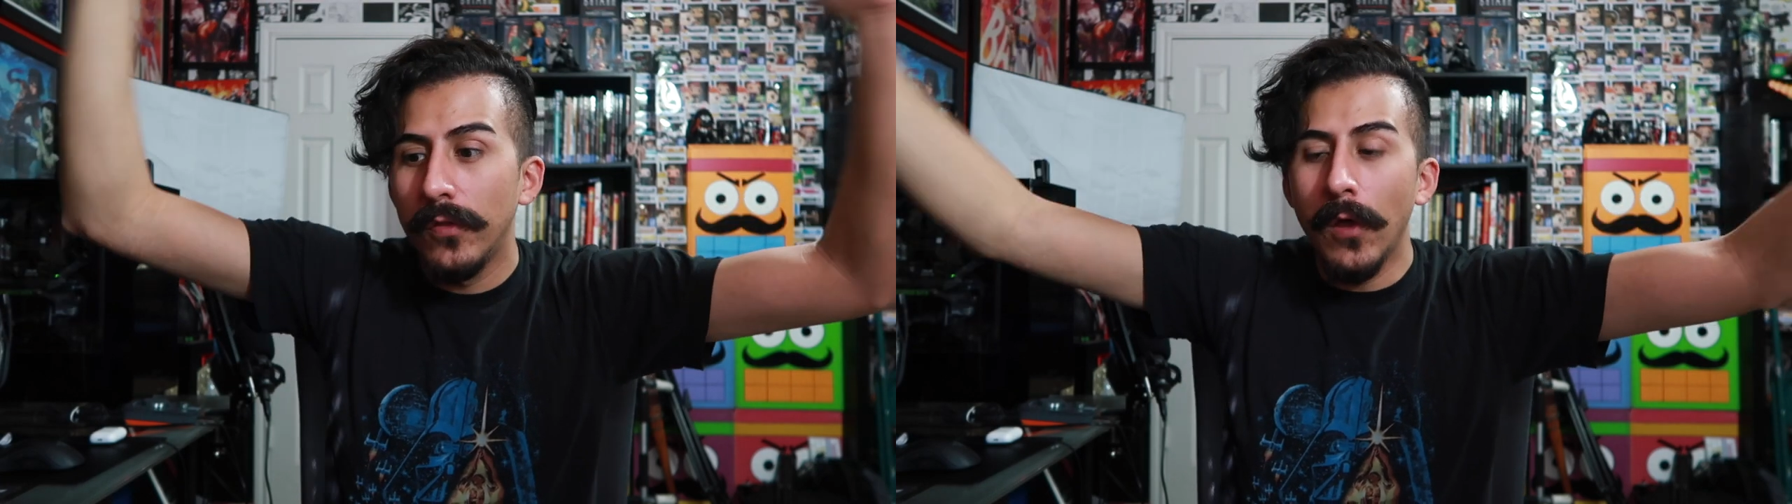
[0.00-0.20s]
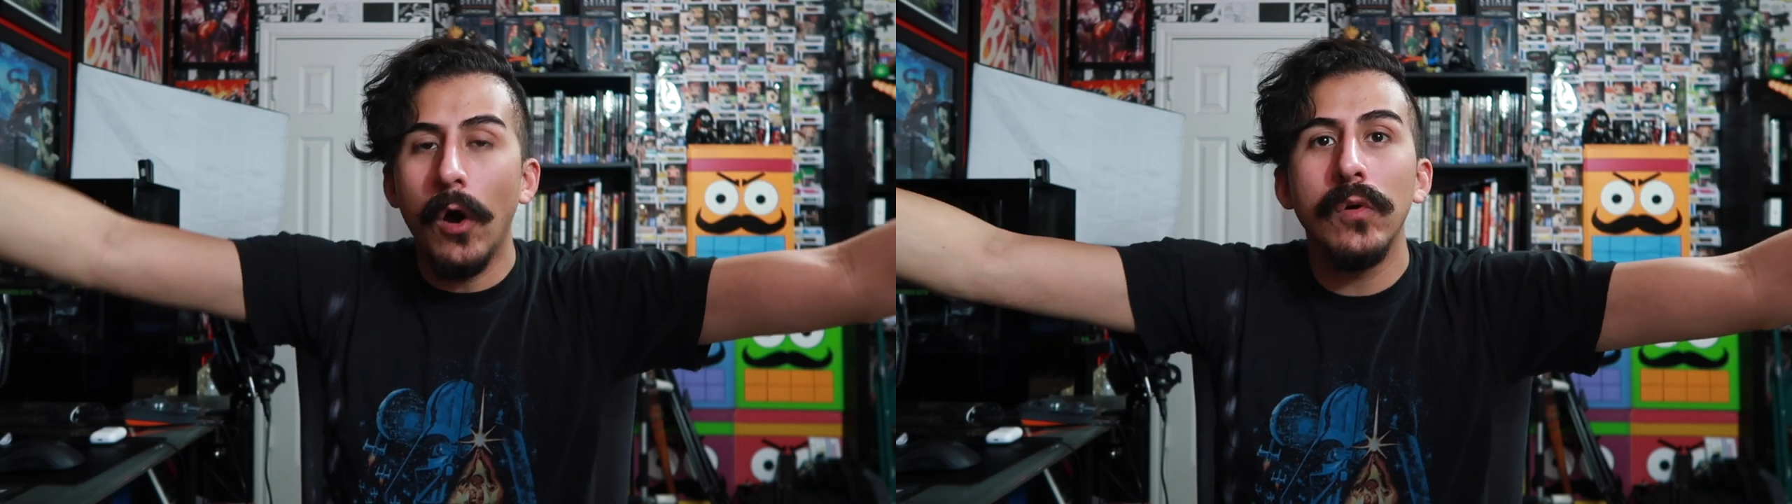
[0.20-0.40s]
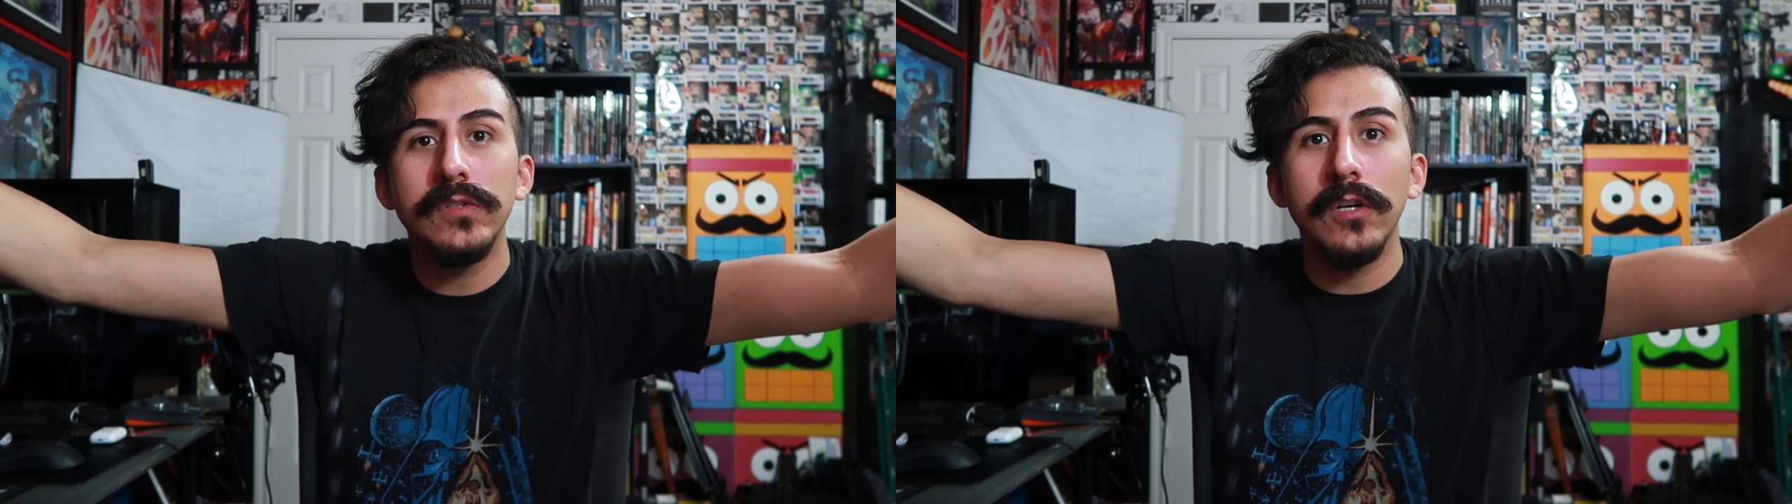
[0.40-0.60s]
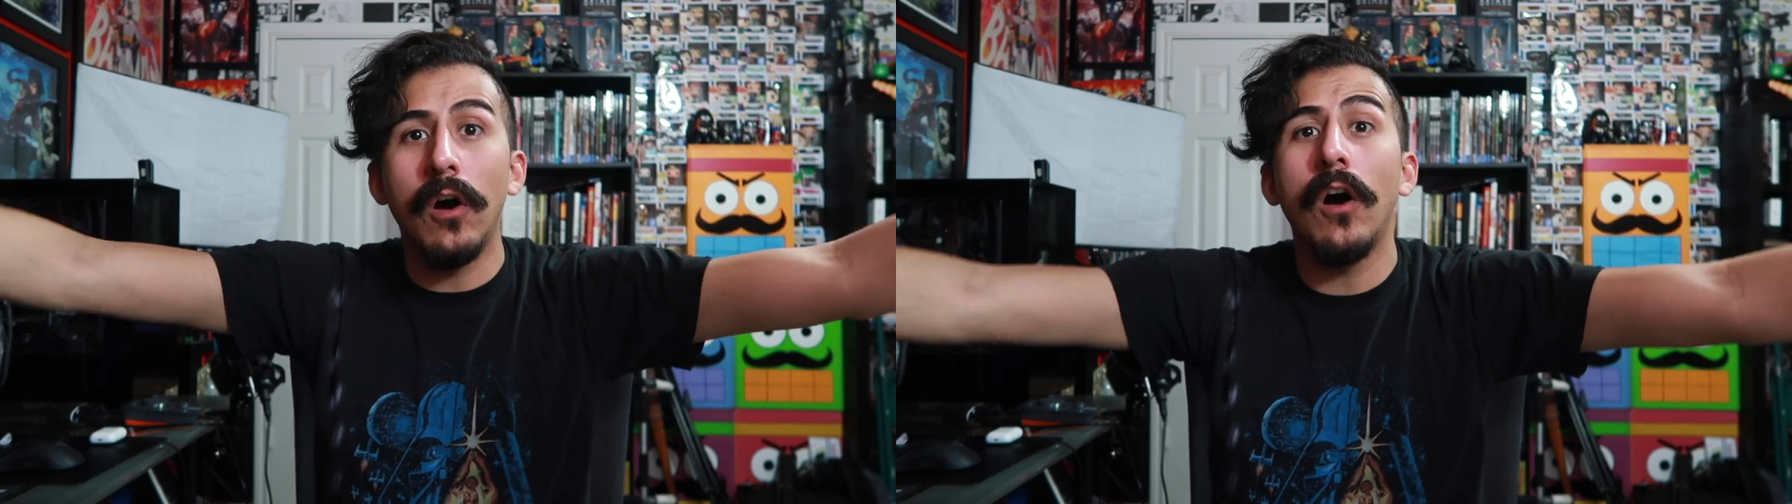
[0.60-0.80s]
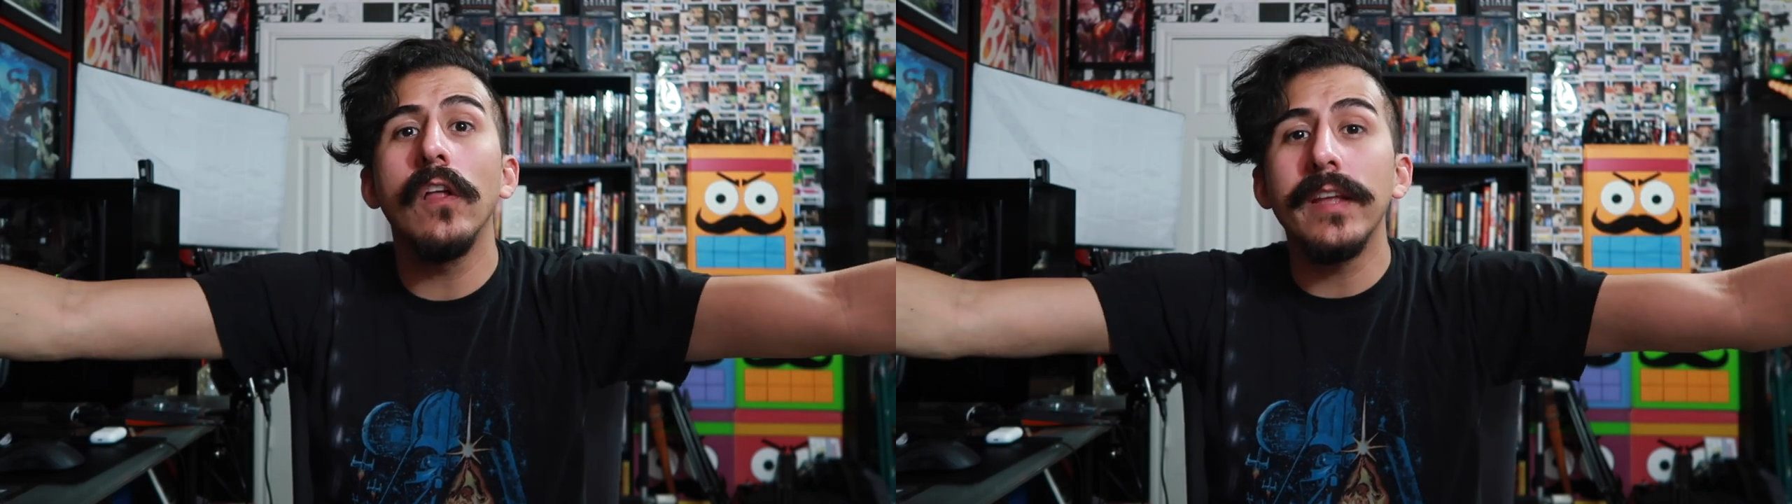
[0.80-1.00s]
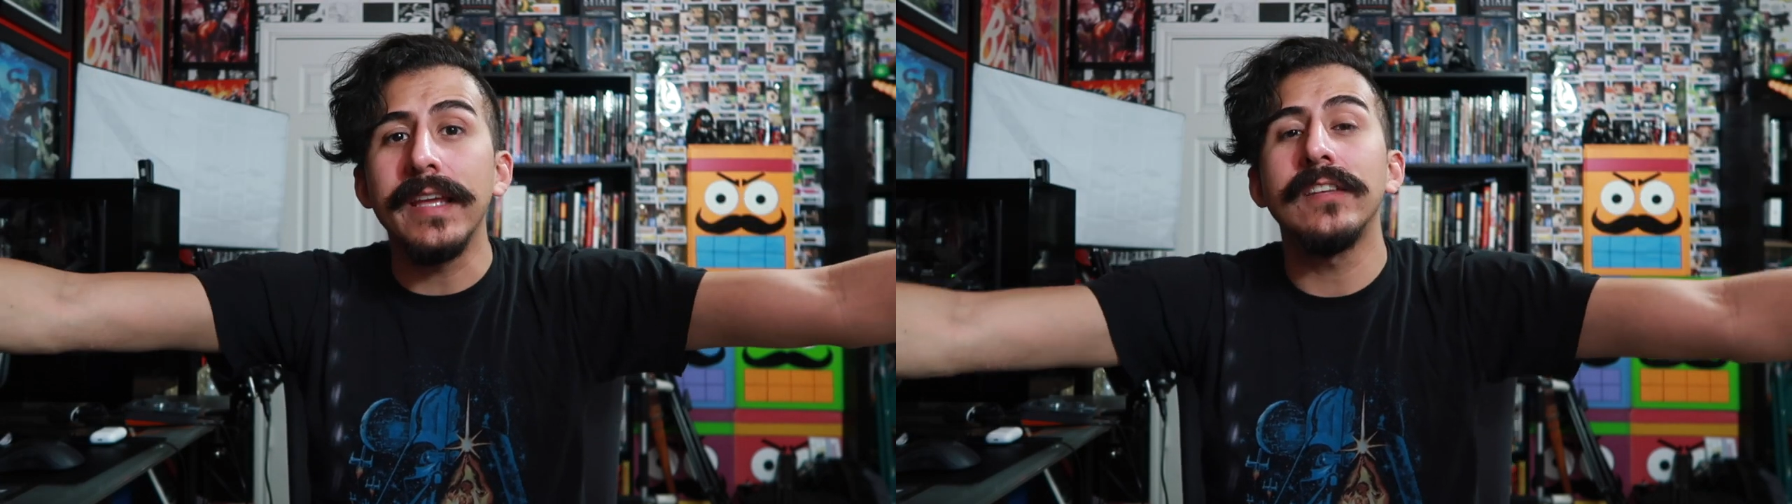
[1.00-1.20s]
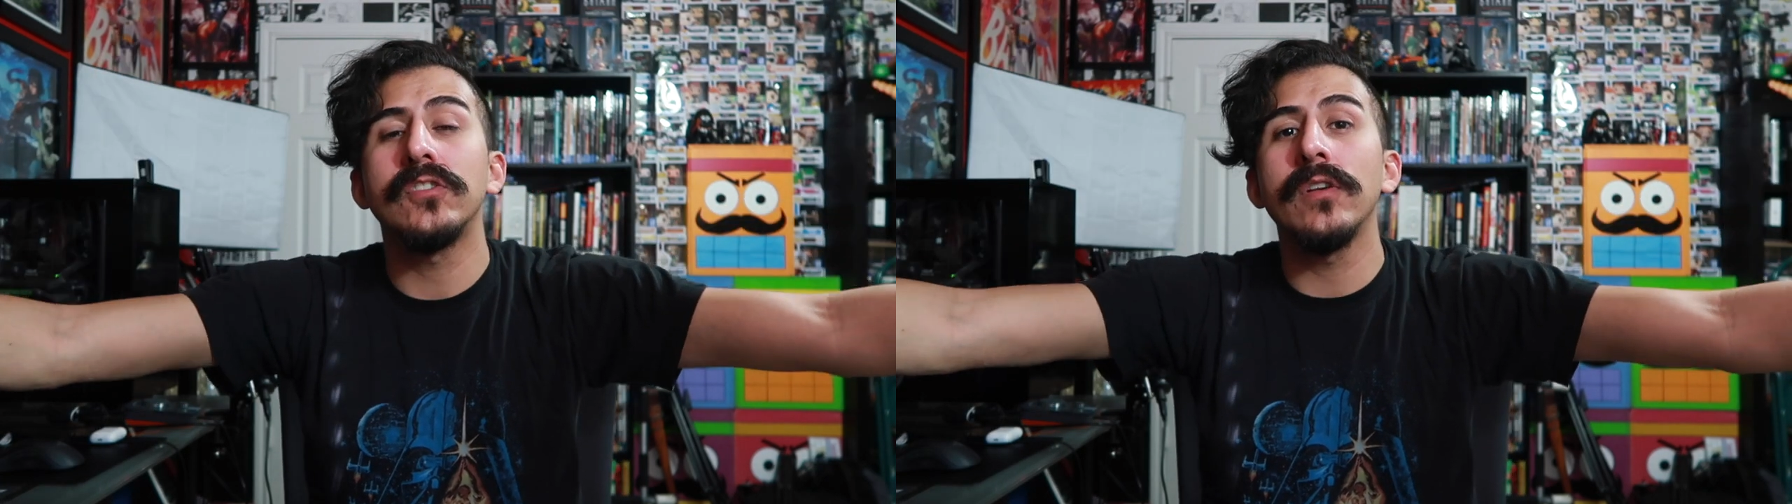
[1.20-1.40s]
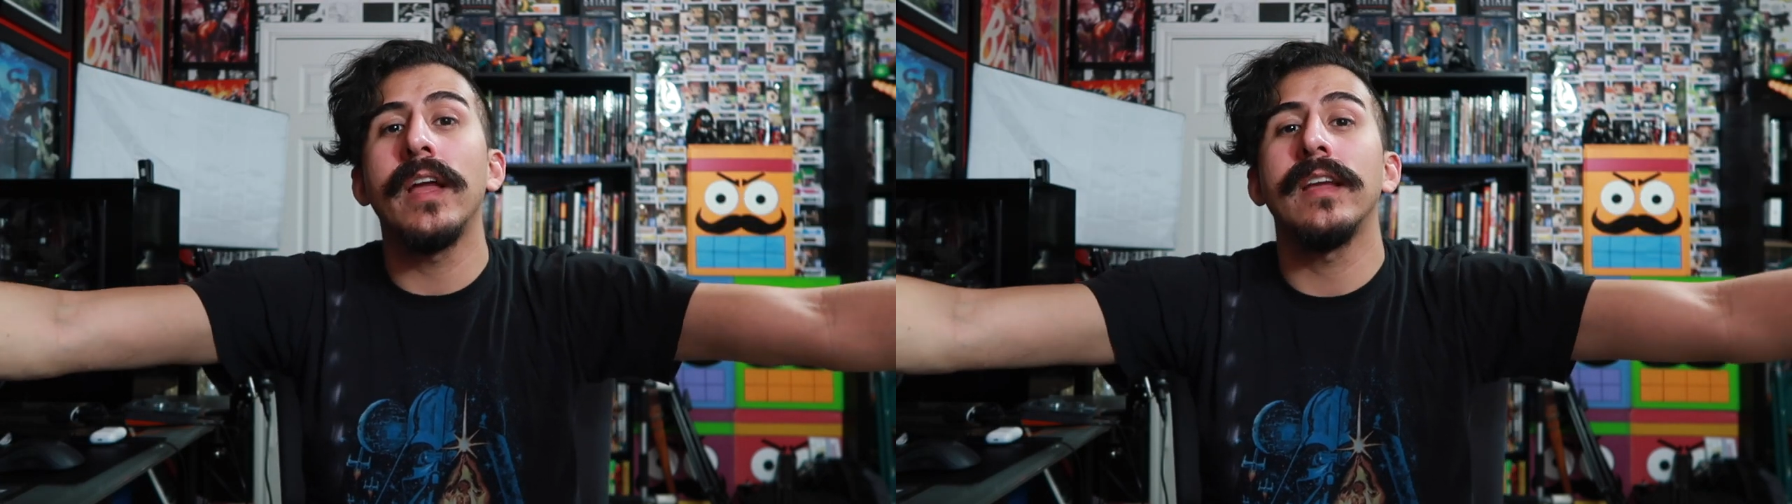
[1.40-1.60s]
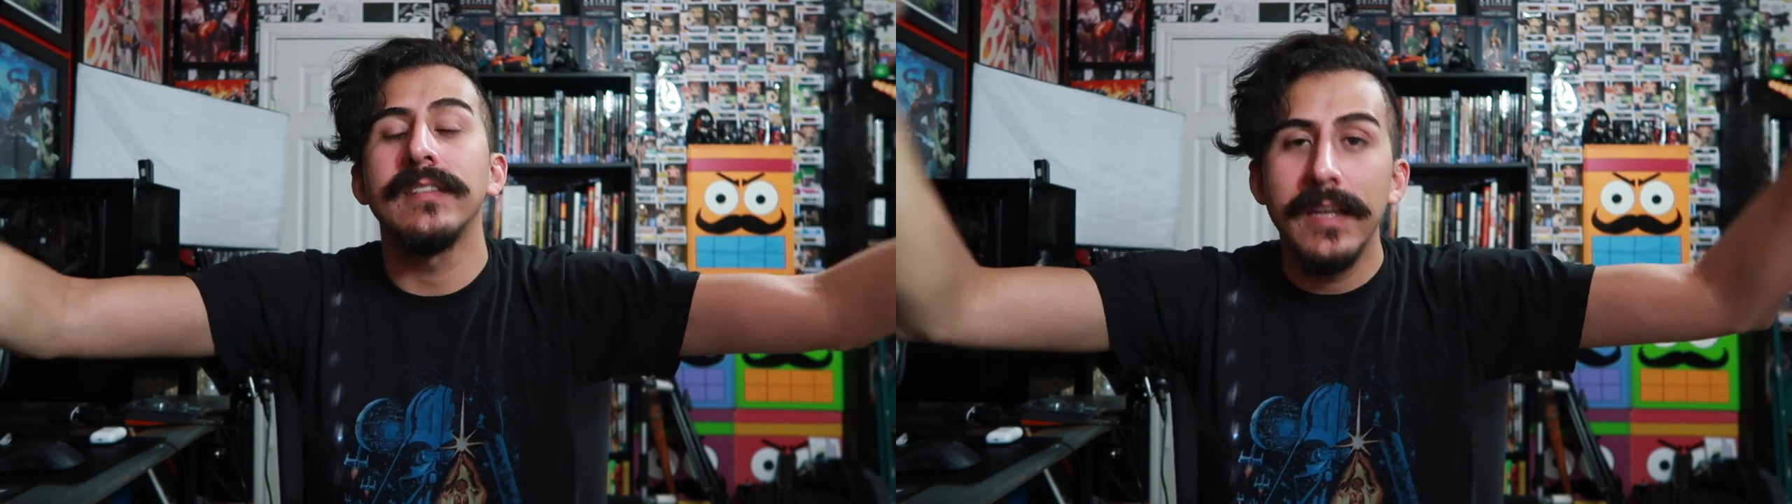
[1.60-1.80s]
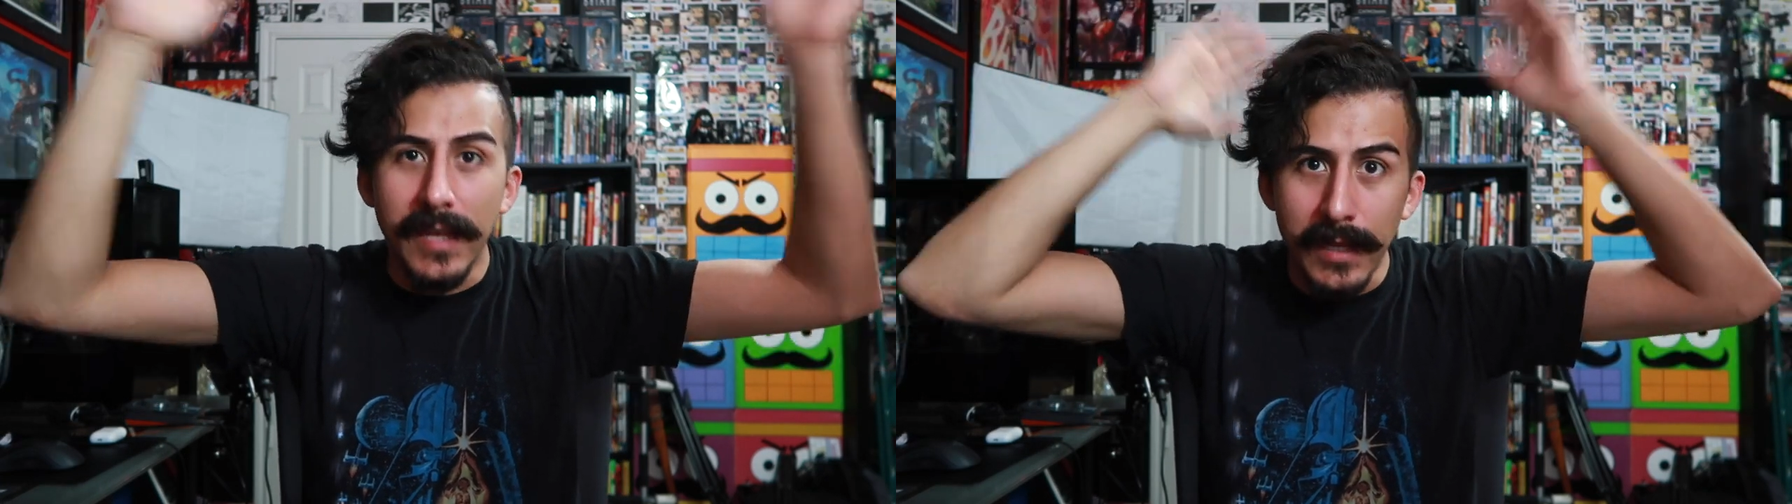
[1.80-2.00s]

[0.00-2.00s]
Those are all the Easter eggs